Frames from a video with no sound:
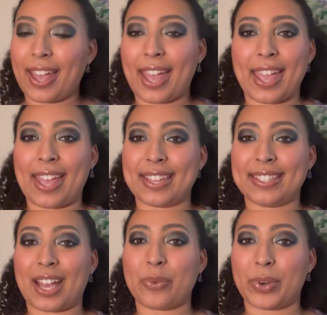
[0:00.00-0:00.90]
and
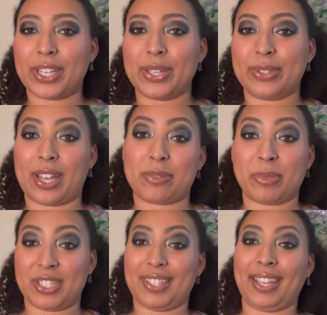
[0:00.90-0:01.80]
I want to use it as
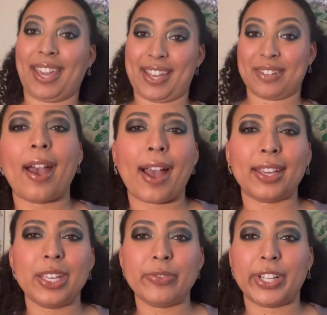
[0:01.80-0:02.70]
much as I can. I
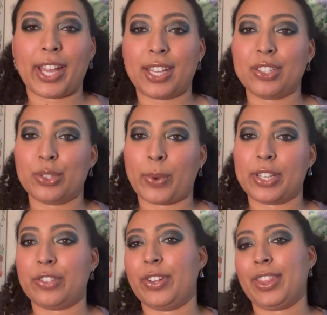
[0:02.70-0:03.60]
keep forgetting to
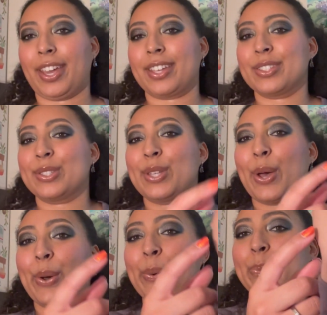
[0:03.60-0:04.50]
swatch everything.
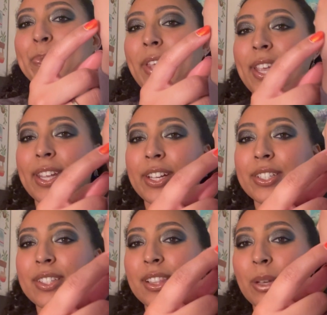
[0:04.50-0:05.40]
So
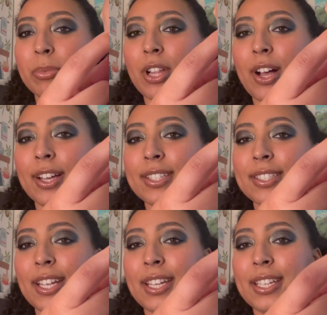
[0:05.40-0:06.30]
here's the lip
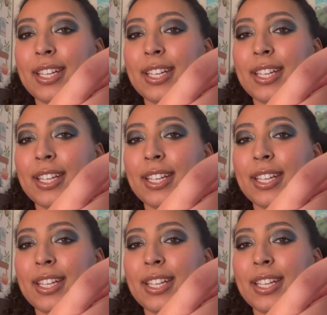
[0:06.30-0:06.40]
gloss and